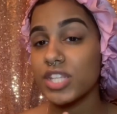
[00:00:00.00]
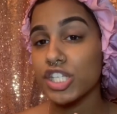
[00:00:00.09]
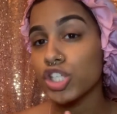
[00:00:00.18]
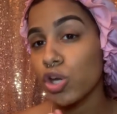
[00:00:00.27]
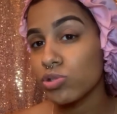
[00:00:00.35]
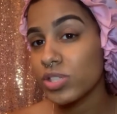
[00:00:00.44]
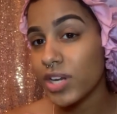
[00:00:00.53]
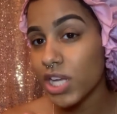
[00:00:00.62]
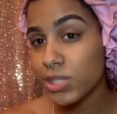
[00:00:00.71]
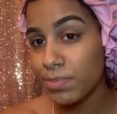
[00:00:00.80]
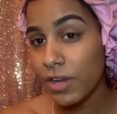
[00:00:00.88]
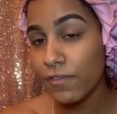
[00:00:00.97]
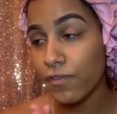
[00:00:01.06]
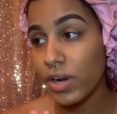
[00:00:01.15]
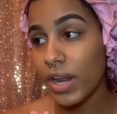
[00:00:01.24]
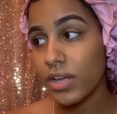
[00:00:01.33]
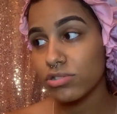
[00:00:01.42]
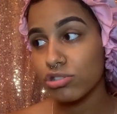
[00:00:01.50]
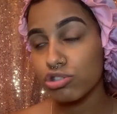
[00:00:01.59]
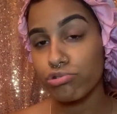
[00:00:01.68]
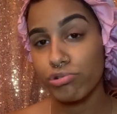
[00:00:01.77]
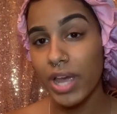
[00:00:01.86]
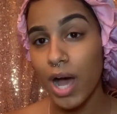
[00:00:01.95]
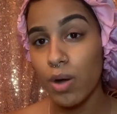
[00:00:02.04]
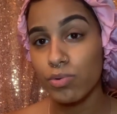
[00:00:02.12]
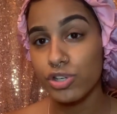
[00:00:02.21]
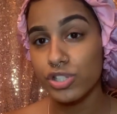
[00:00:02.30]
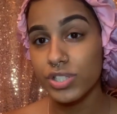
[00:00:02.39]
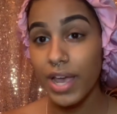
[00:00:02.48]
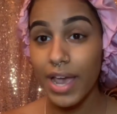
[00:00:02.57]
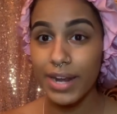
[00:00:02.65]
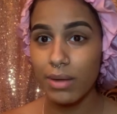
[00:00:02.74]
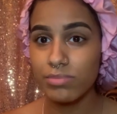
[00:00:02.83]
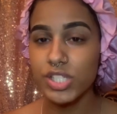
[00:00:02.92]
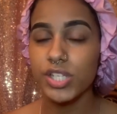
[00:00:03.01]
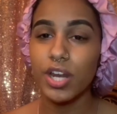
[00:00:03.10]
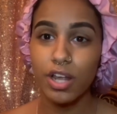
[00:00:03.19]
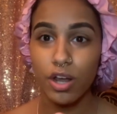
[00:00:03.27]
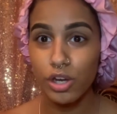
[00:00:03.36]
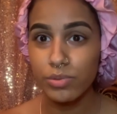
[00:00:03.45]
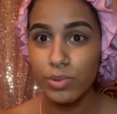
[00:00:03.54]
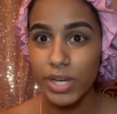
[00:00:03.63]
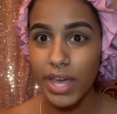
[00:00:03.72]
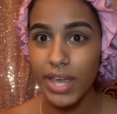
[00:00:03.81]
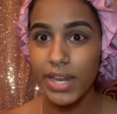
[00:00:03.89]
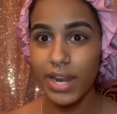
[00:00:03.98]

This girl did not speak for like three hours and I'm just here like, are you okay?